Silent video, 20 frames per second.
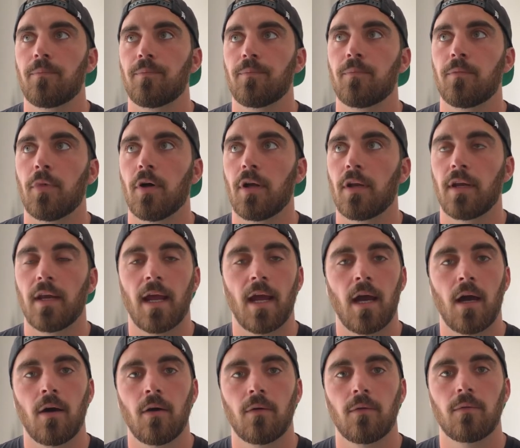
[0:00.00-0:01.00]
But
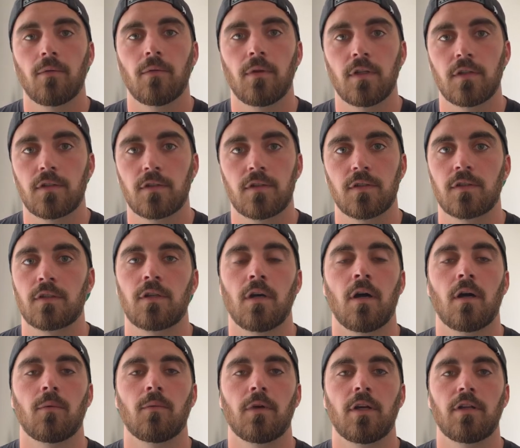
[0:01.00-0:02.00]
now it's just
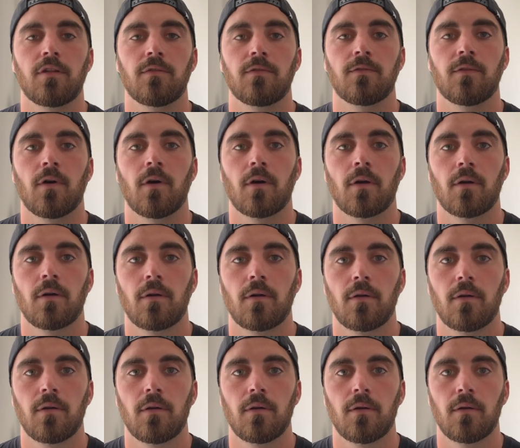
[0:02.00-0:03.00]
gone way too far,
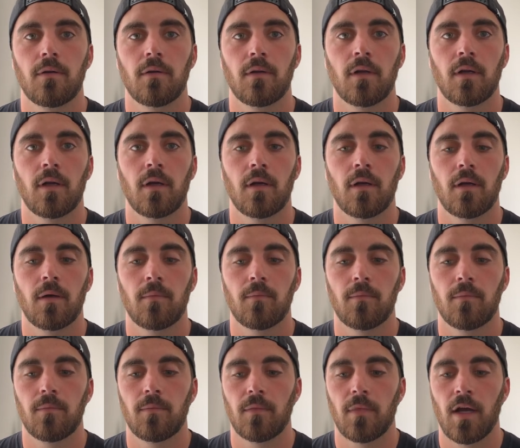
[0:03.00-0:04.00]

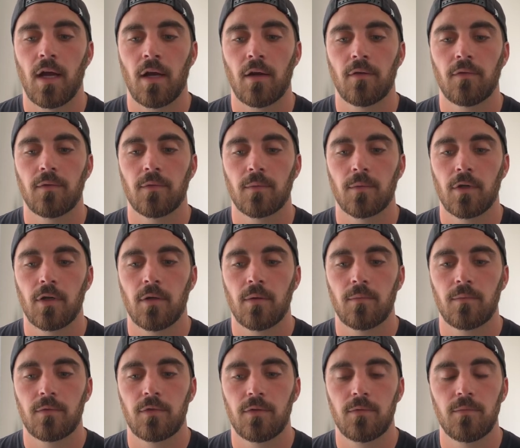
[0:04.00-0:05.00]
out of the
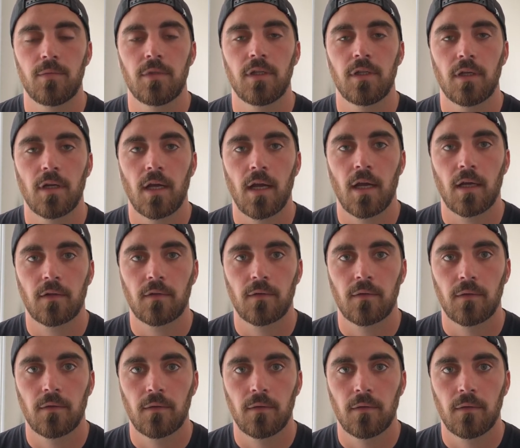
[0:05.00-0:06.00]
realm to be an act.
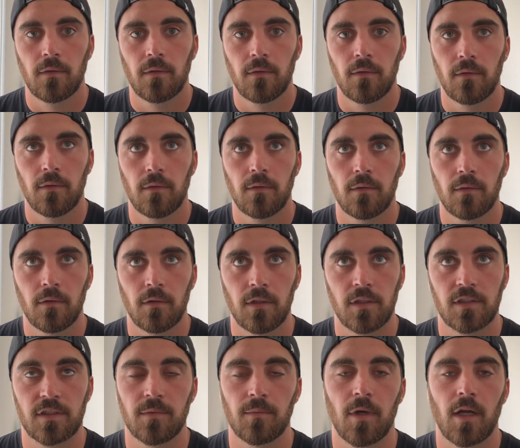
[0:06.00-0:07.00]
At
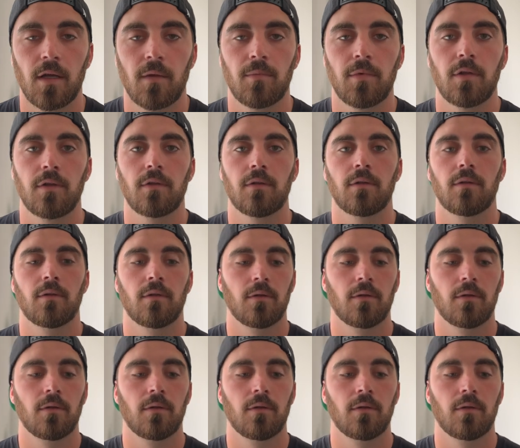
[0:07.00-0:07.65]
least in my opinion.